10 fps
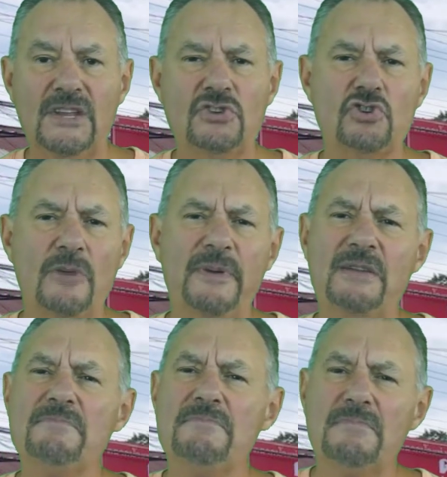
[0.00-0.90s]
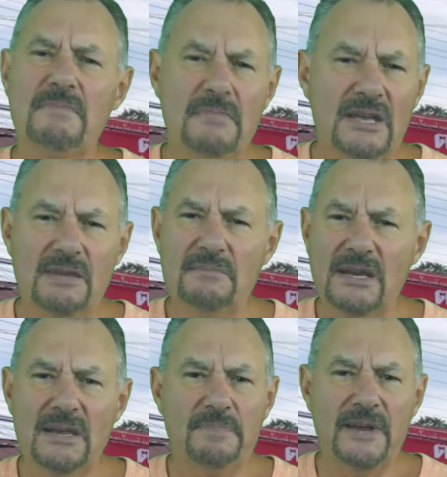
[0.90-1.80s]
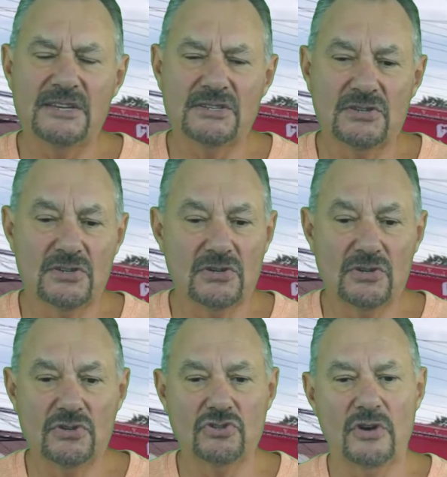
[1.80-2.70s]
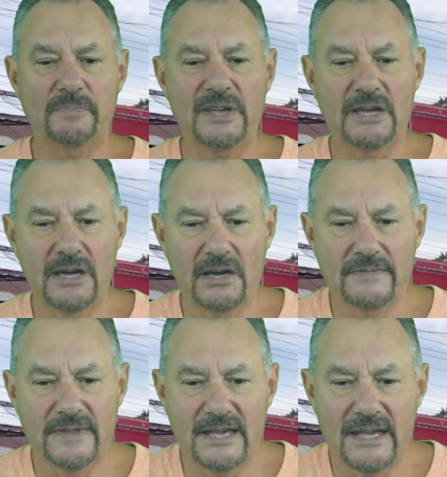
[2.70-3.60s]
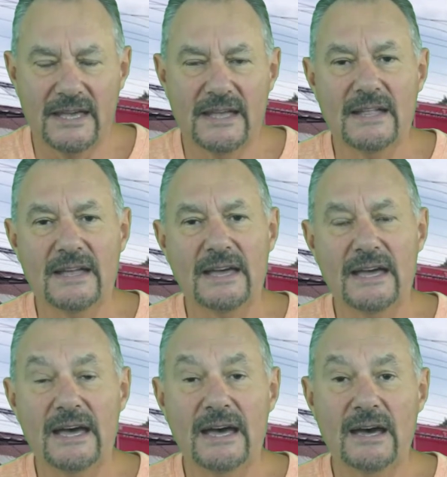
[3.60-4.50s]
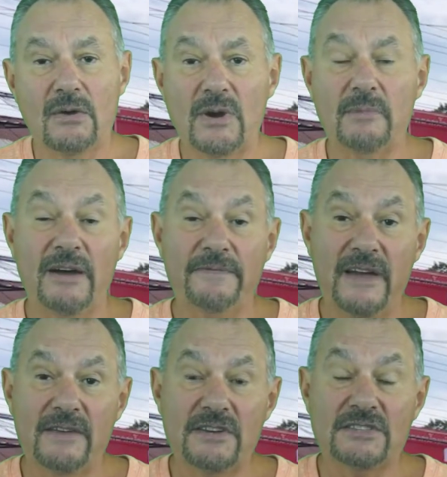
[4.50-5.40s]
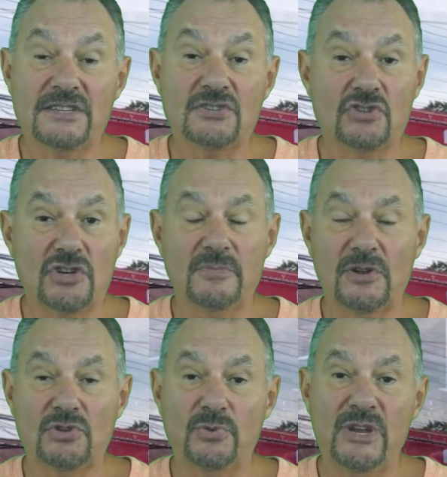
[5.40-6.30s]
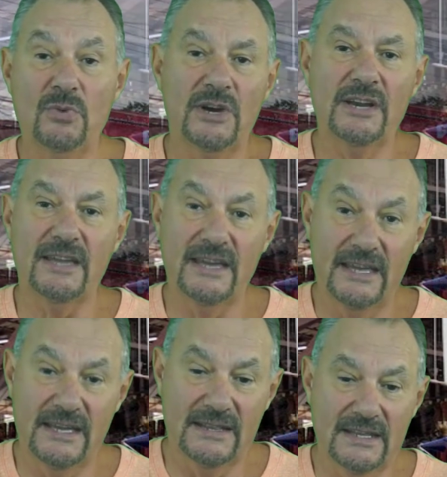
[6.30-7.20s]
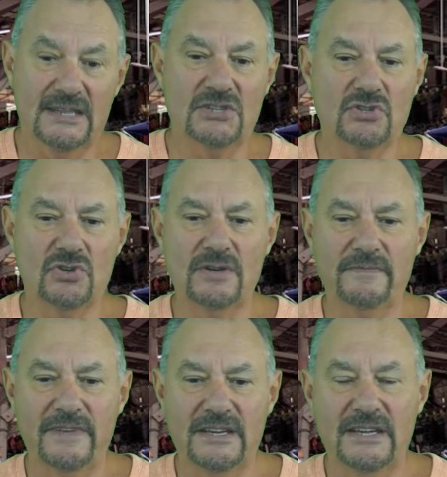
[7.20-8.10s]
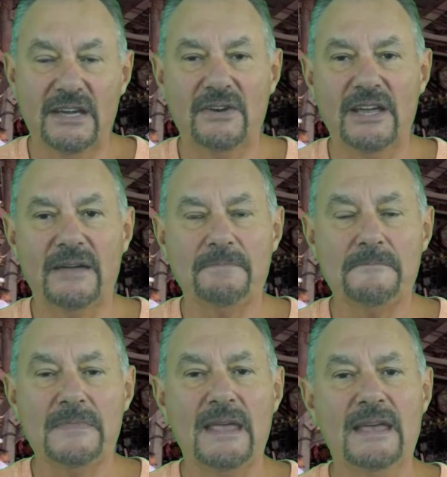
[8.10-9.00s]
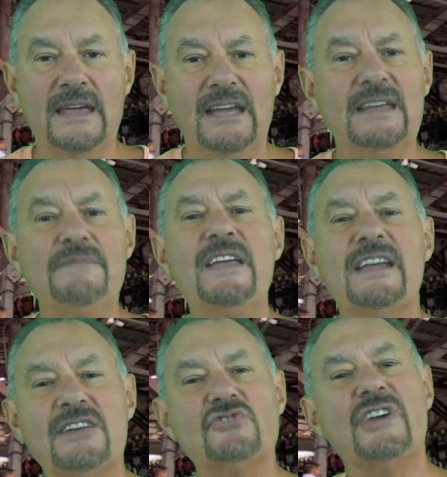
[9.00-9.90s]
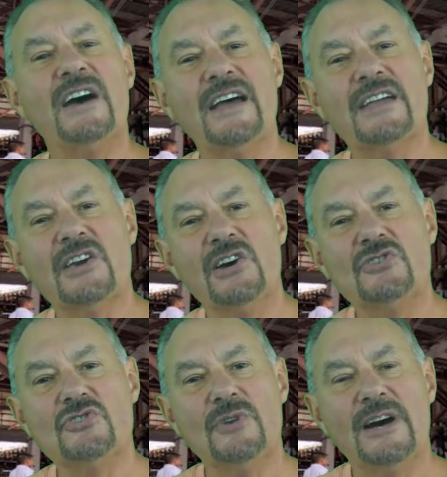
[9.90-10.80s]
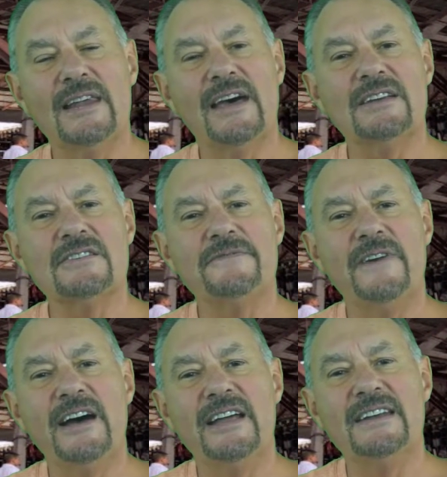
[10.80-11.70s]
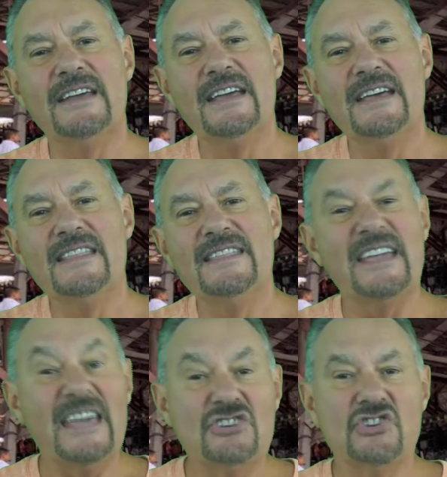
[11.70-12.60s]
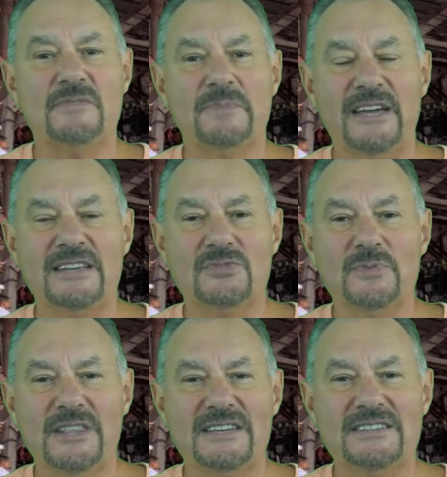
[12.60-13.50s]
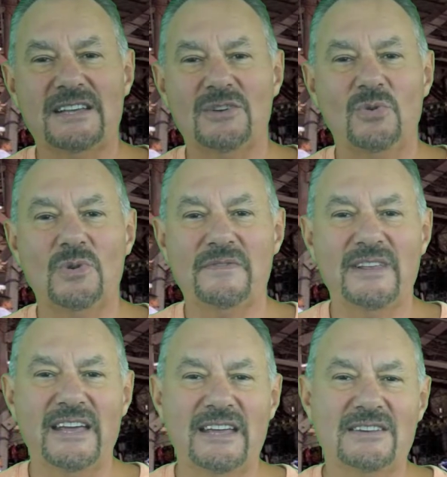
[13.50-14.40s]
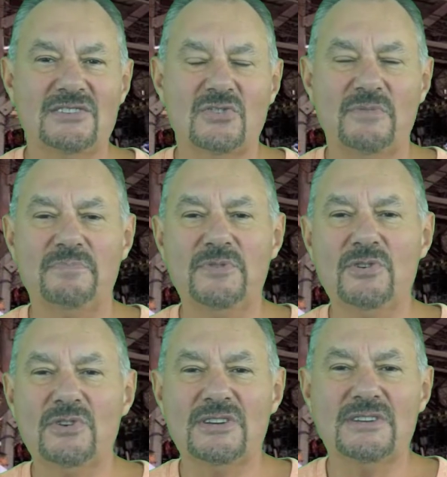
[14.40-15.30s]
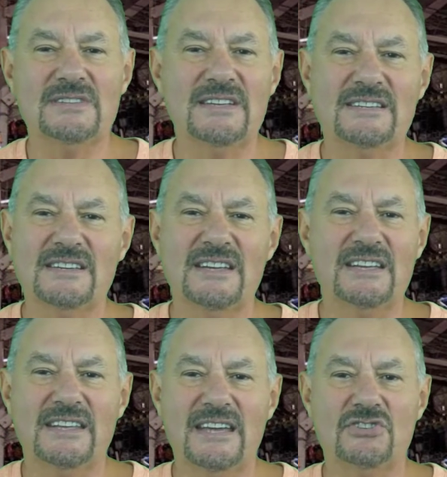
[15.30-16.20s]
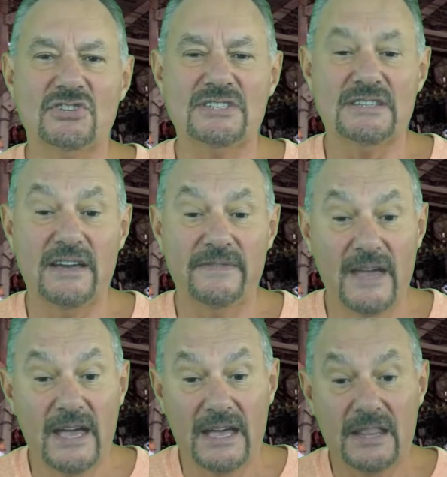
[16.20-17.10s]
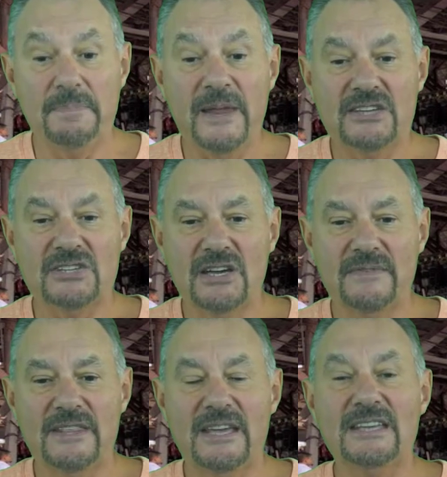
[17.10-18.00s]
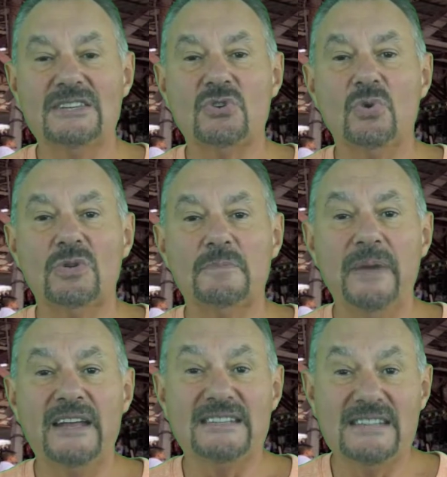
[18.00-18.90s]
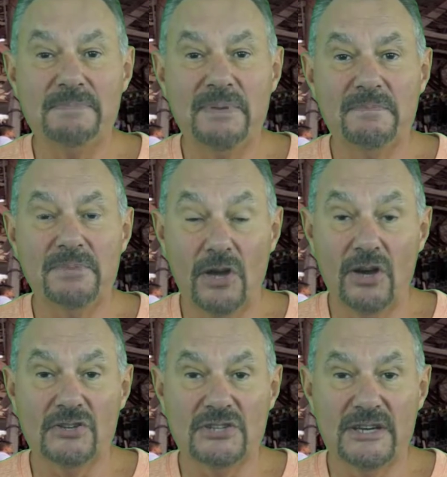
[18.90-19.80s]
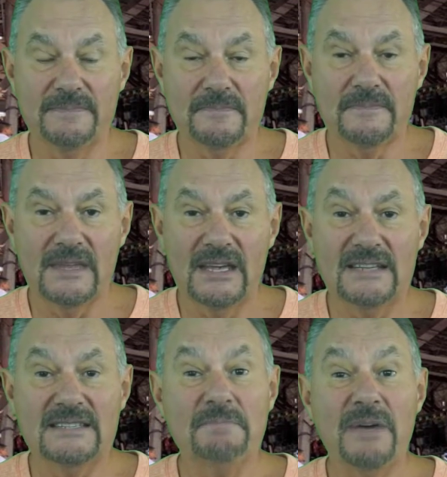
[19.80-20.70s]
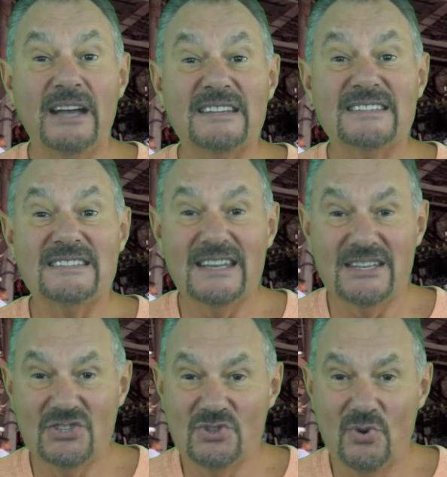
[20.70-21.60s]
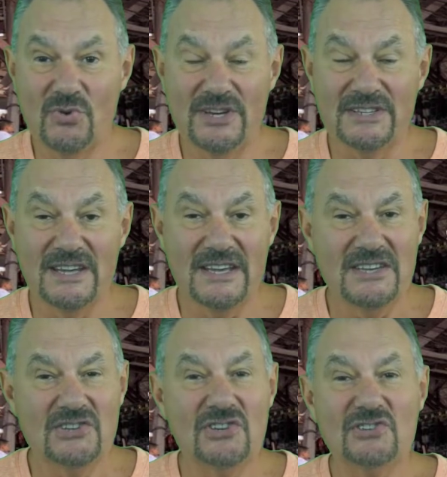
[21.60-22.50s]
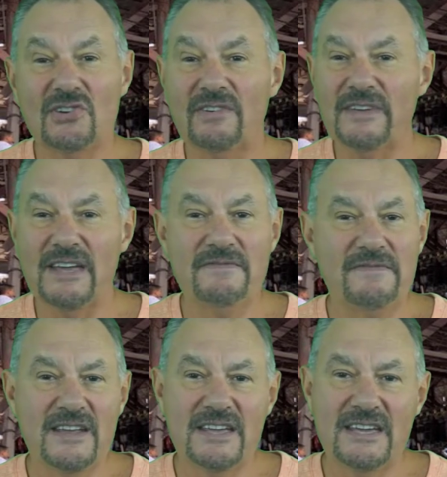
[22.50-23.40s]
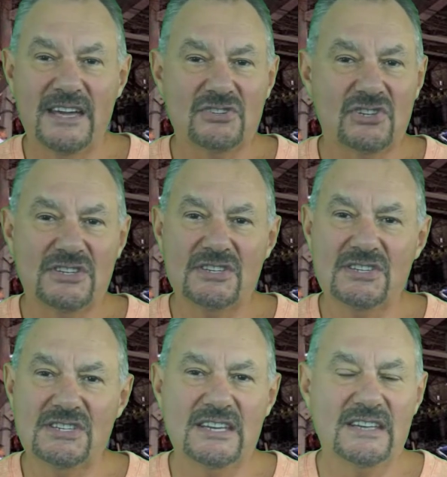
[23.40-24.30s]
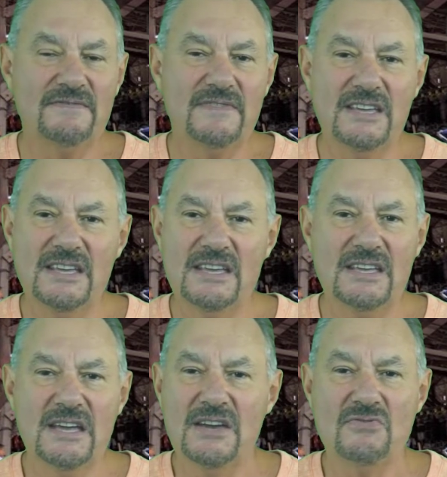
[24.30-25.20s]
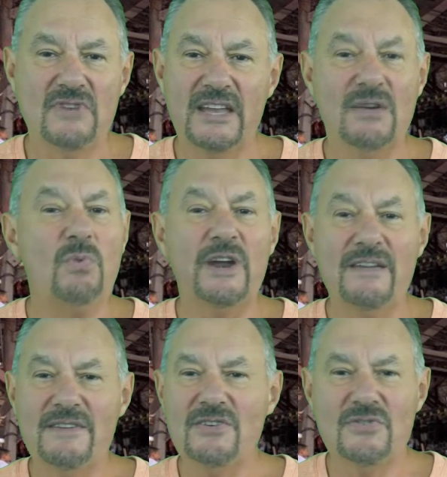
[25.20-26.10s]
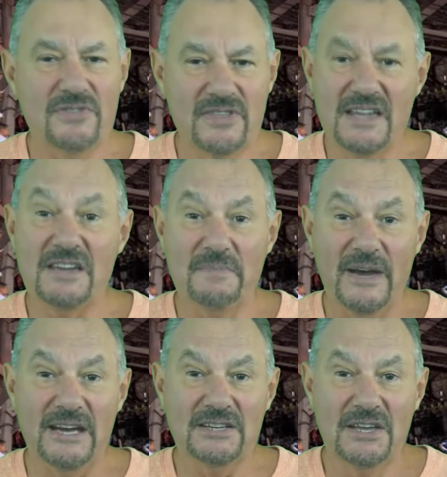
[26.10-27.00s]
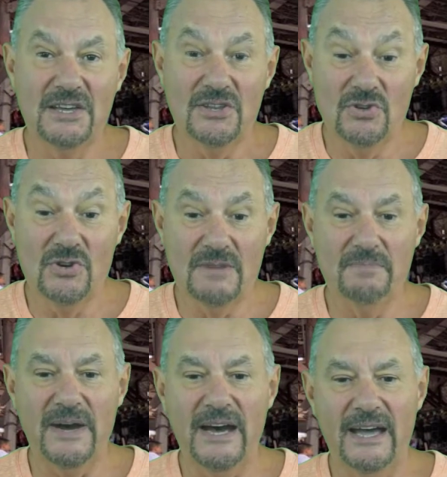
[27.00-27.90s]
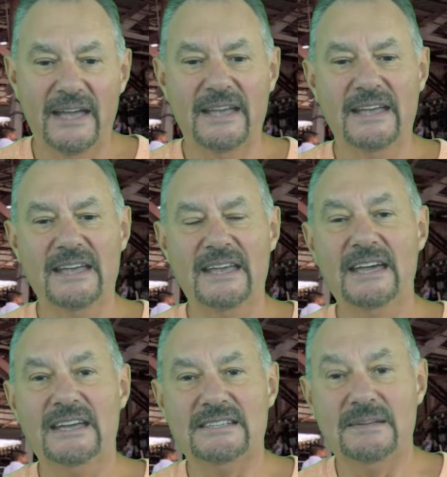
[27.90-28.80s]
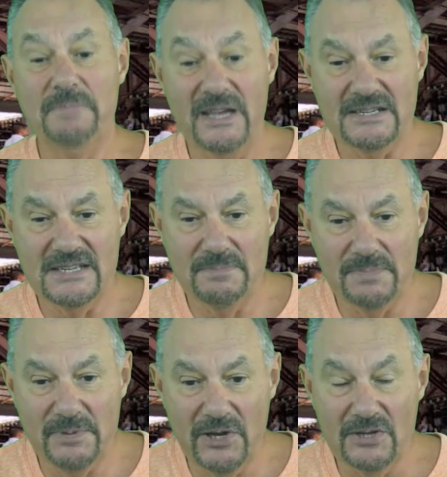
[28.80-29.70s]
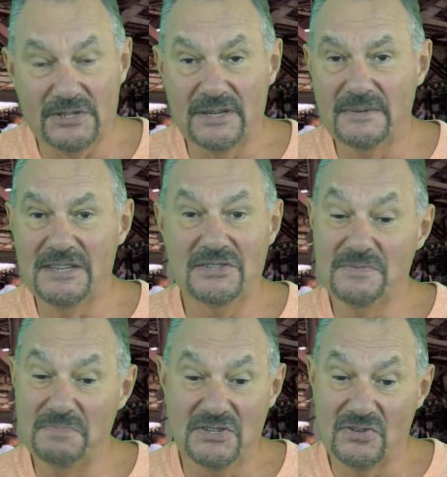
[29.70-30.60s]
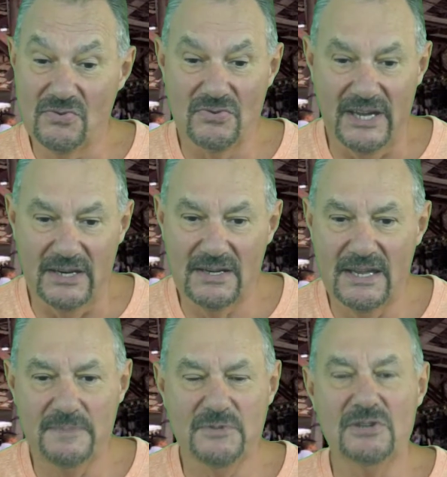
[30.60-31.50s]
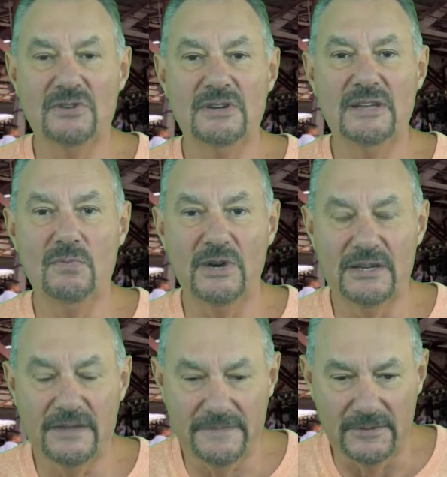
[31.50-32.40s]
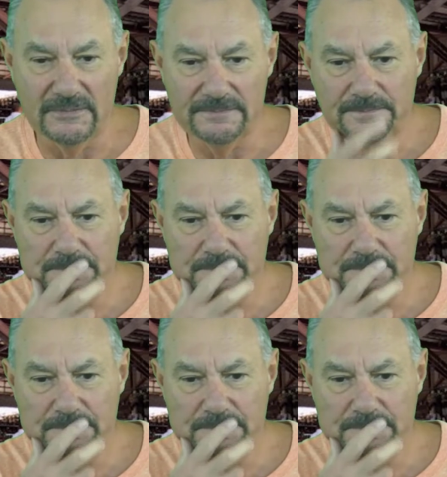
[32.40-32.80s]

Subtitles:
Shopping, many places to do shopping over there. One of my favorites is Terminal 21, again the Sukhumvit area. And every country I go to, I like to find the Gadget place, where they sell all of the latest computers, internet, gadget stuff. And the place over there is called Pantip Plaza. It's about 6 stories, just of every gadget, TV, radio, whatever you think about, you can buy at Pantip Plaza. It's great, absolutely wonderful.